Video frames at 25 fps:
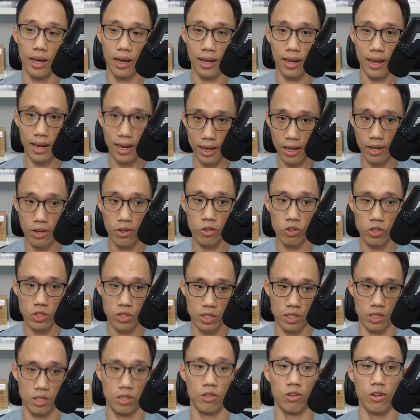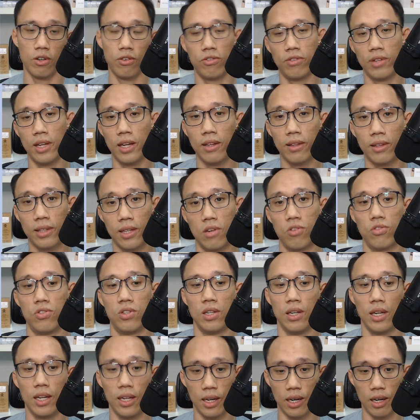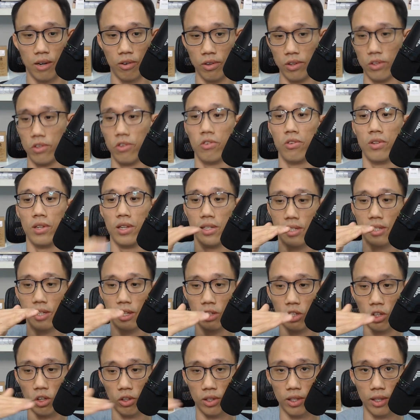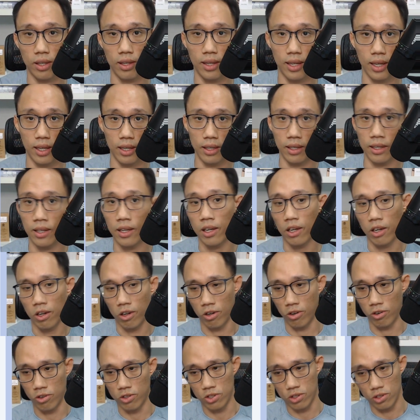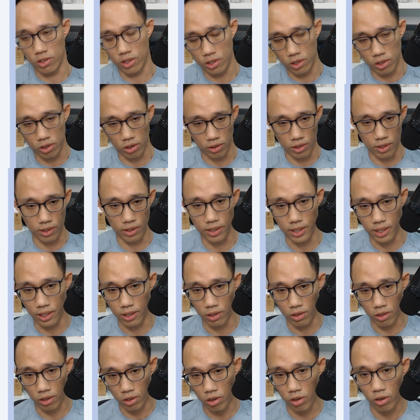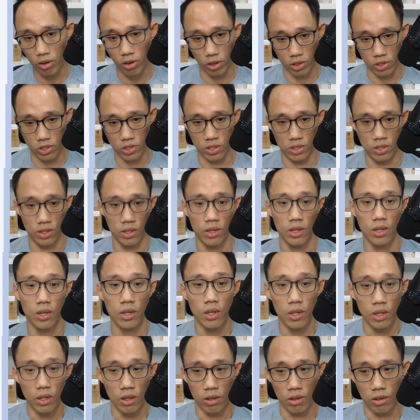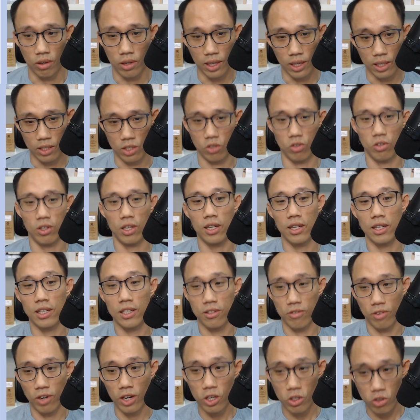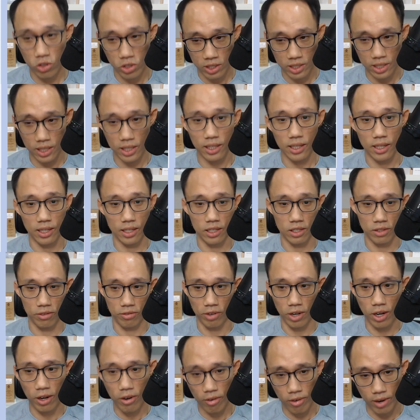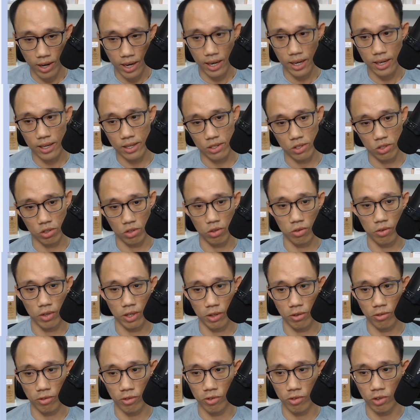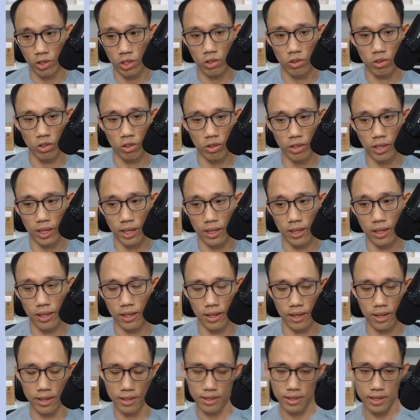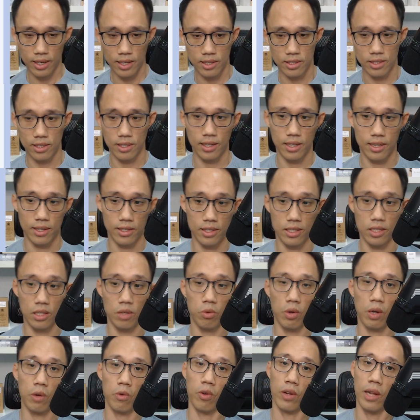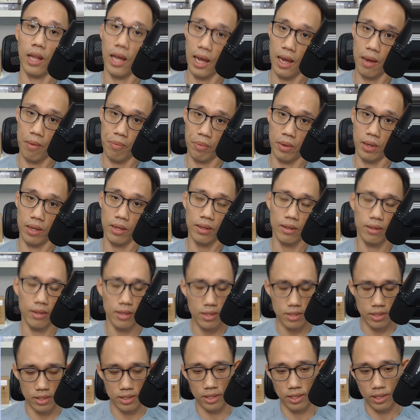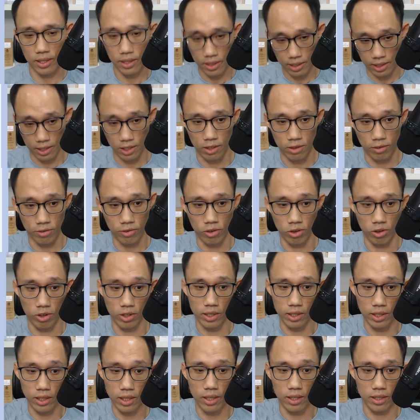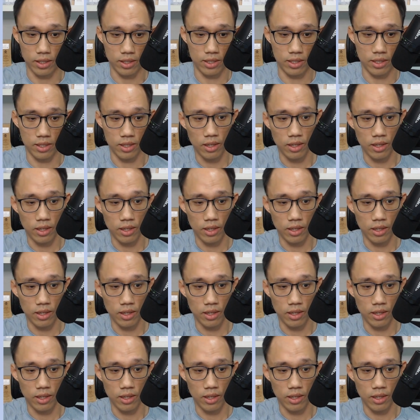annual sale of 10,800 units, the dotted line, horizontal dotted line across. Okay, so it is very interesting. It is very rare. So we are going to look at it, analyze it, and see what would happen this year and the following years.